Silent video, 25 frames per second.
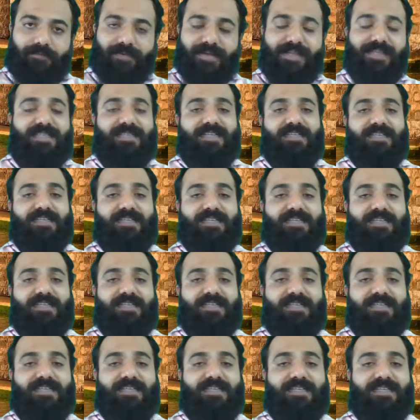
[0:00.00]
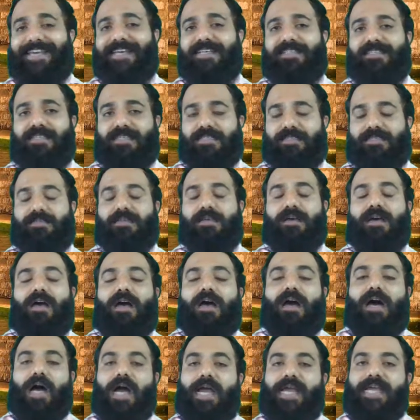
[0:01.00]
we discussed about three cases,
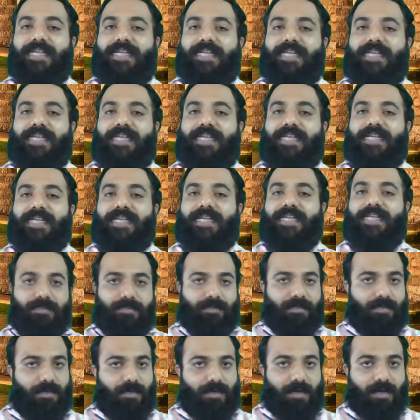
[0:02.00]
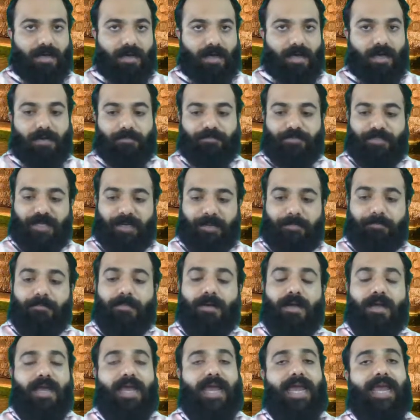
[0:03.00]
intermediate,
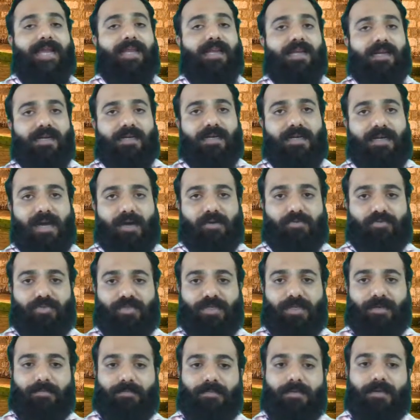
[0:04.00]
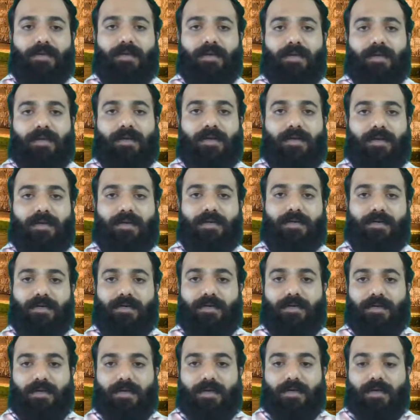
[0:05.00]
upstream and downstream. Clear?